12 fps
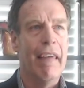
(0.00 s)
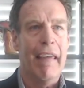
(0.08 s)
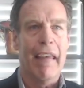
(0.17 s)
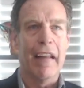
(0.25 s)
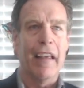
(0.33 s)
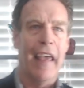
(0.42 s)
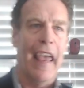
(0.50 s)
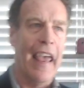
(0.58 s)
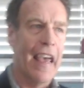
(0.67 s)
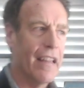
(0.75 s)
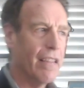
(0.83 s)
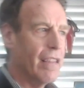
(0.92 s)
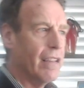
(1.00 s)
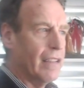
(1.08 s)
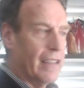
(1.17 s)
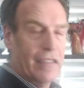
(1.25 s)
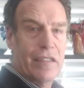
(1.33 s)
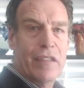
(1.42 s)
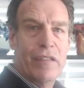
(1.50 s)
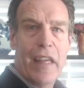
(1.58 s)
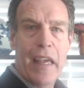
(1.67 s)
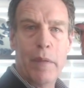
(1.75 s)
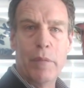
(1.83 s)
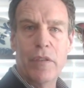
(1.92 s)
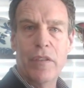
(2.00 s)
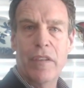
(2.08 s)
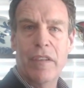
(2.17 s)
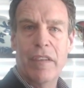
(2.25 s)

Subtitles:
And I hand the list of names.